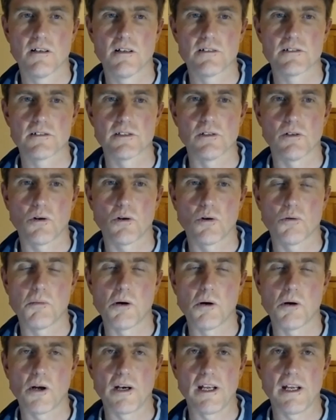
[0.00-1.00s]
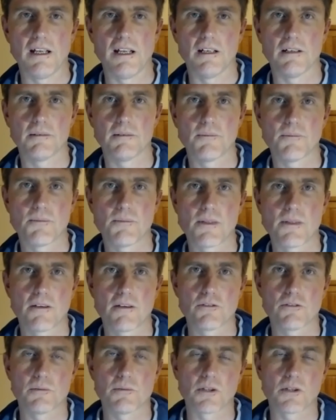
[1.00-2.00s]
So your whole body,
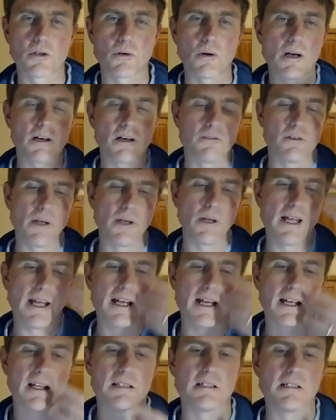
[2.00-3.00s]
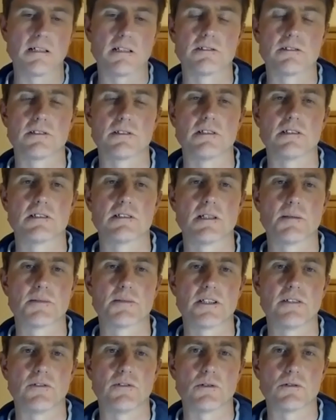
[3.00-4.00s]
from the crown of your head down to the
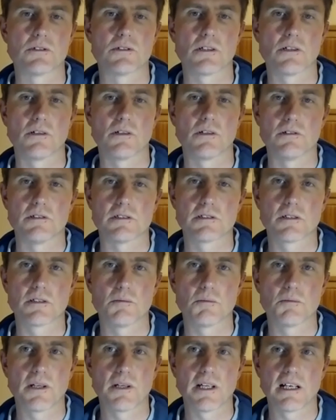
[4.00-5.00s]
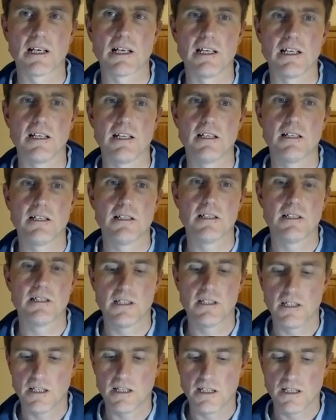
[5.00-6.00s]
tips of your toes, is completely
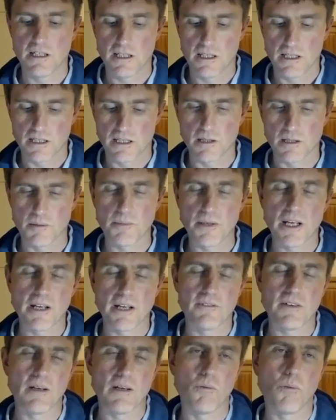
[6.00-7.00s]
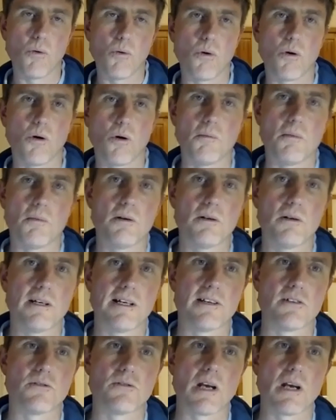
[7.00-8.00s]
lump heavy, warm
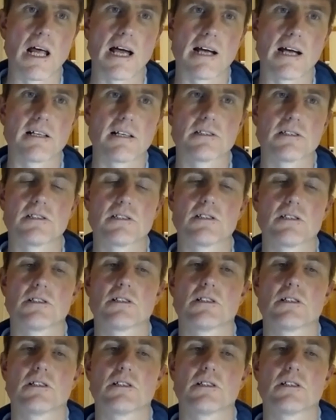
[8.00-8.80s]
and relaxed.